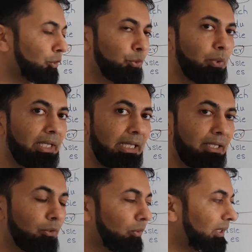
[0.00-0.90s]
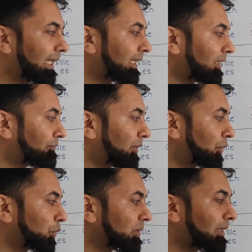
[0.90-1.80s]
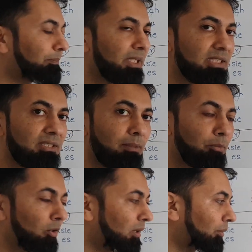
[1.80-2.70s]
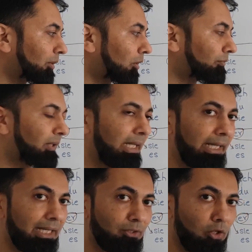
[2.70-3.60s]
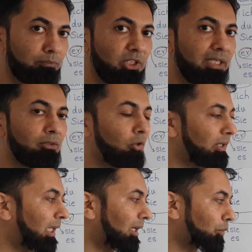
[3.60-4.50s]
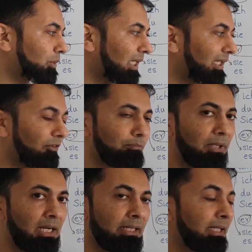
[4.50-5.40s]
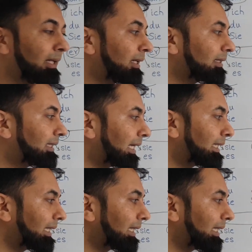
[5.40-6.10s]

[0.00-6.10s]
So you again note that if we use the personal pronoun of direct object or the accusative part, then